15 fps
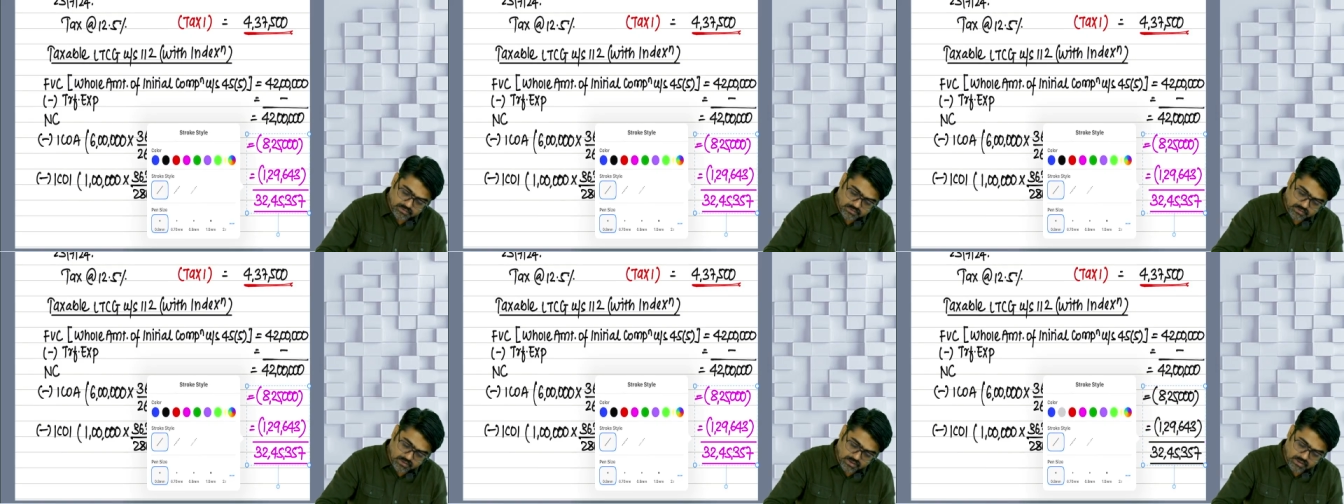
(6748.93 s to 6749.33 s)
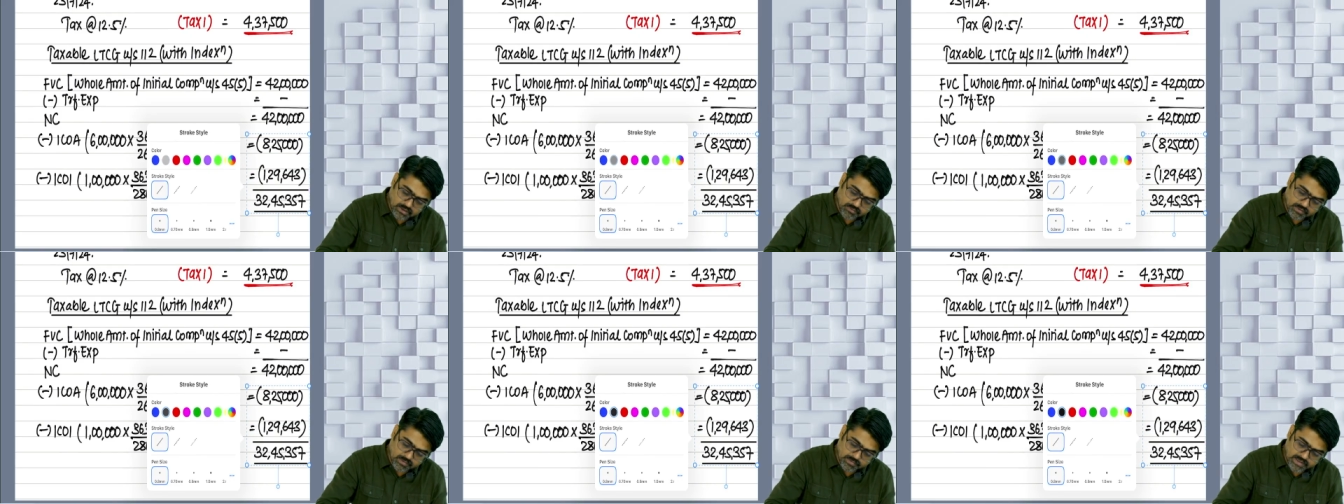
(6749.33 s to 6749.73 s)
Color
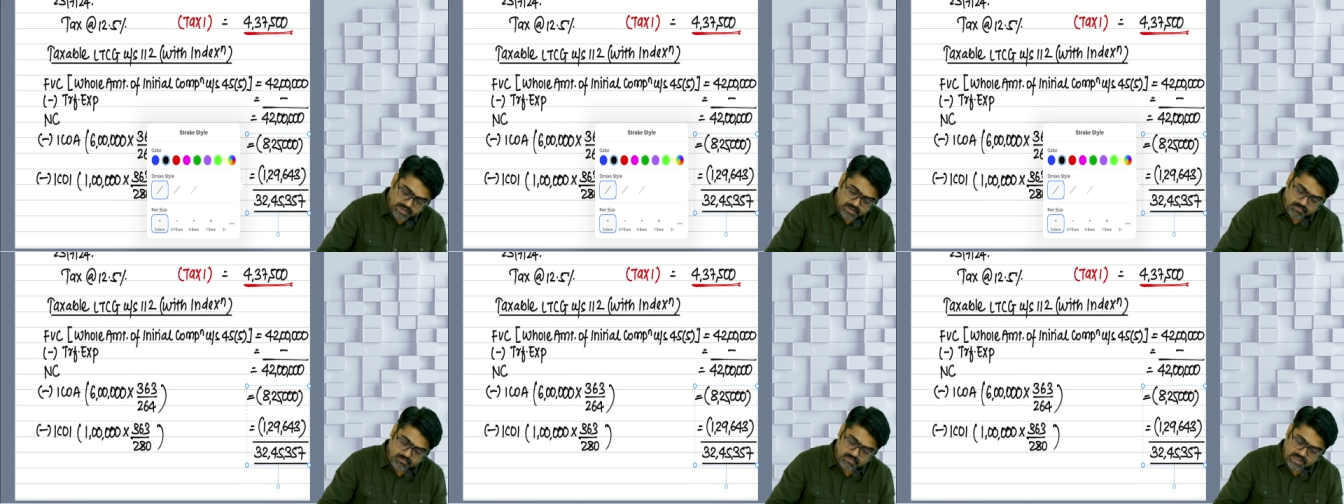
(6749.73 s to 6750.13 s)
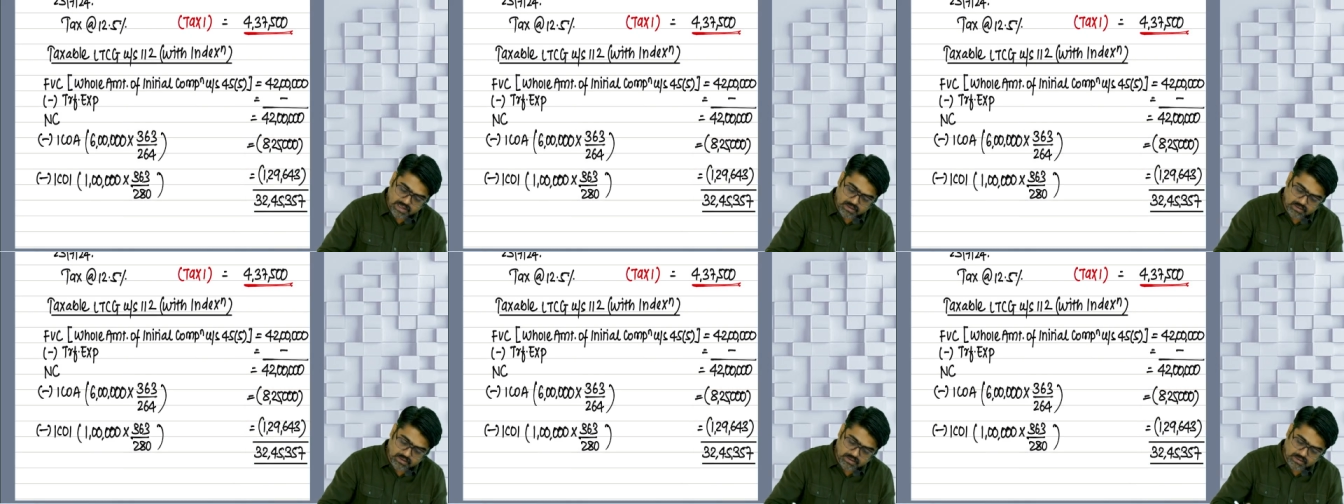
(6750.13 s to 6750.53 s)
will be black
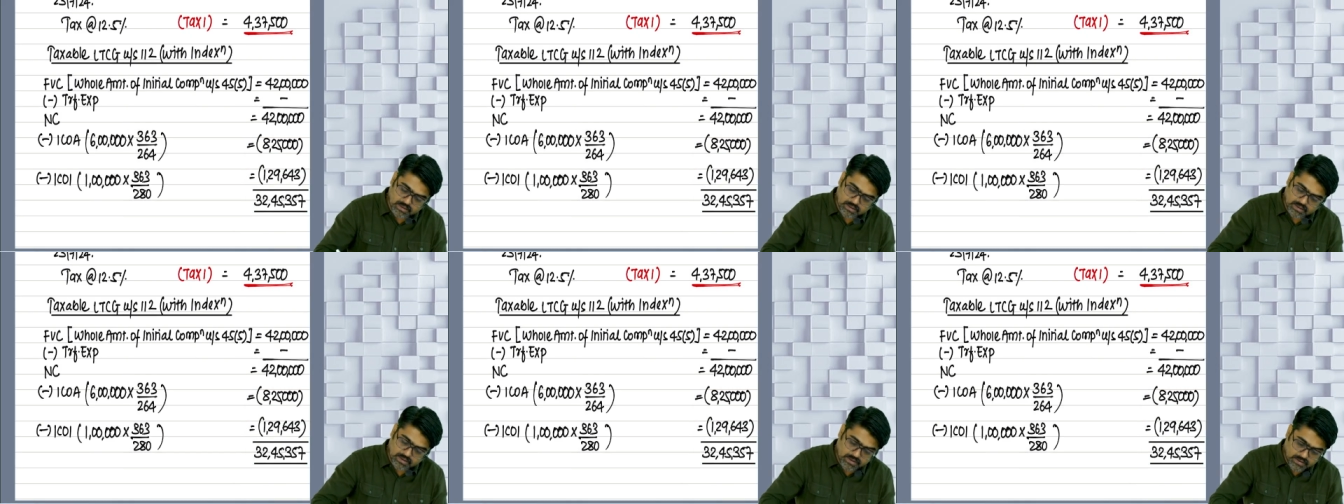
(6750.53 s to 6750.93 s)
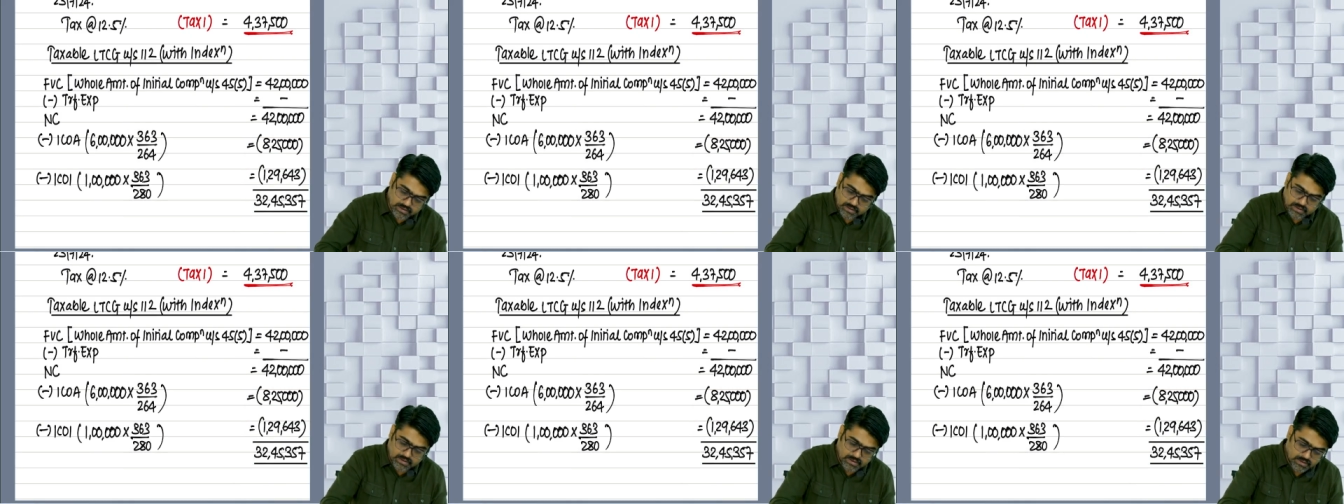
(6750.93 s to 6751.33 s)
color. Color,
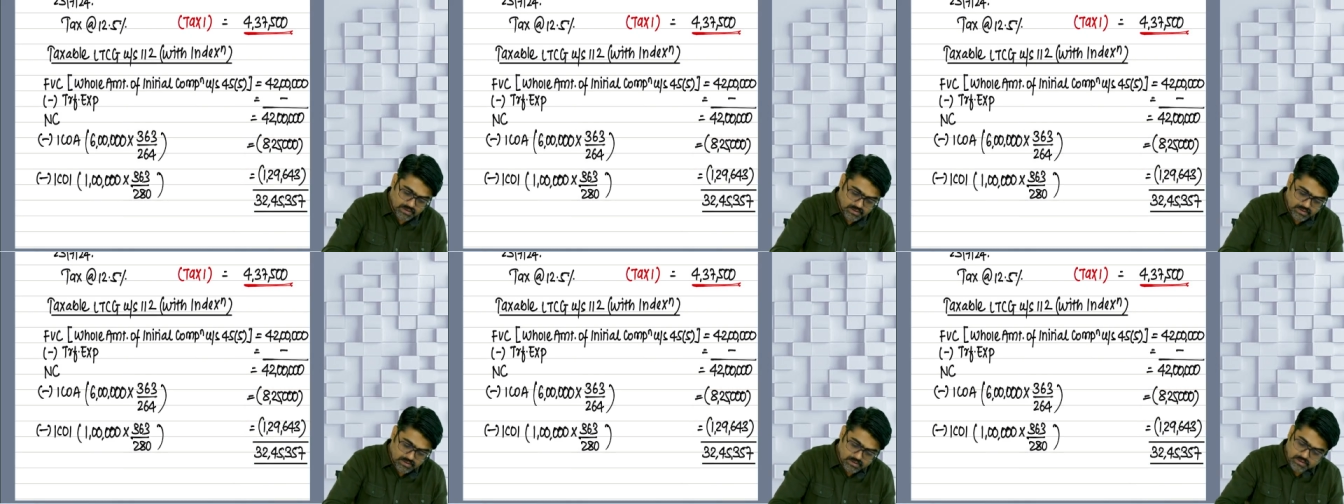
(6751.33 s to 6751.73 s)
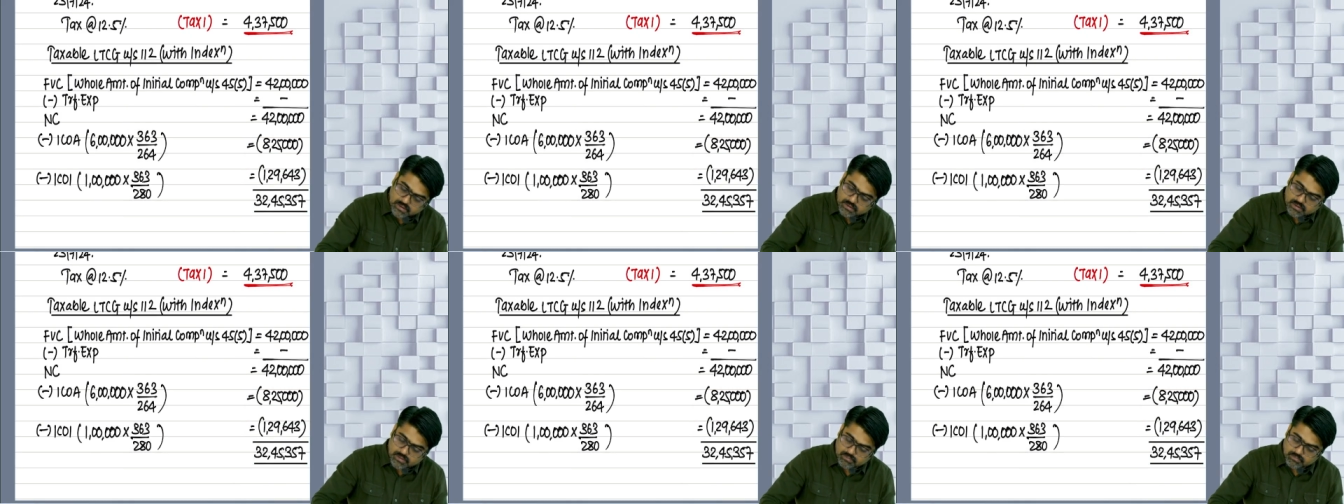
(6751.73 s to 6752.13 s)

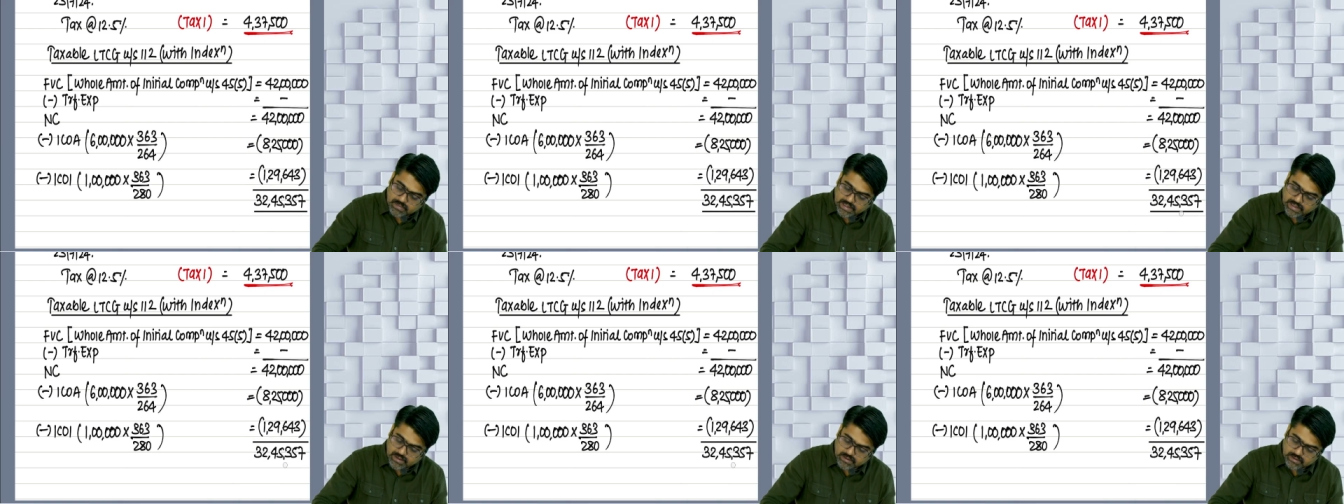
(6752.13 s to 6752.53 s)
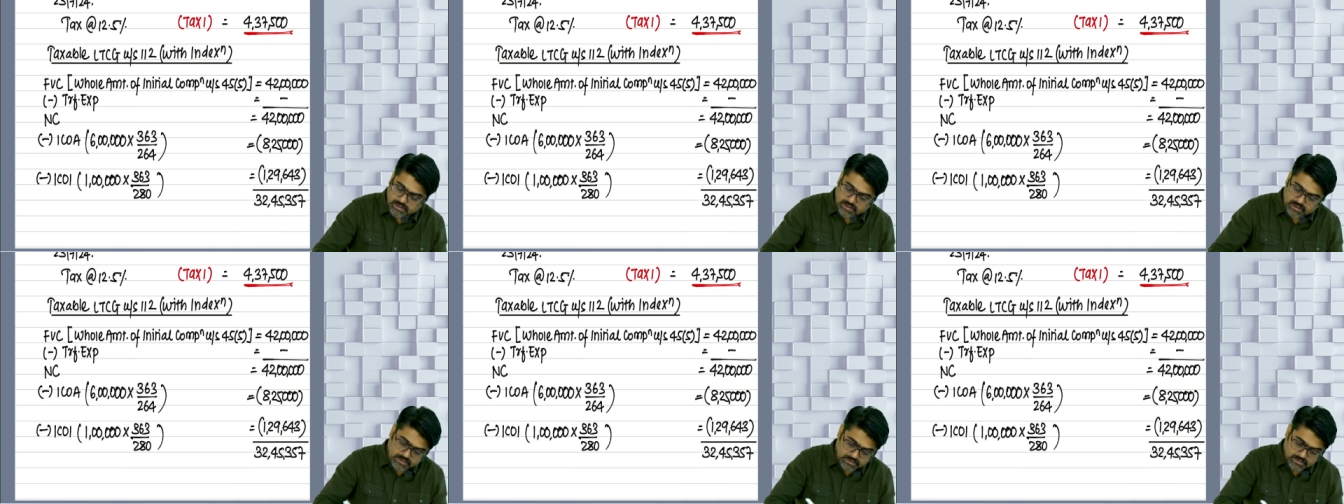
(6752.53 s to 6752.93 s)
black color.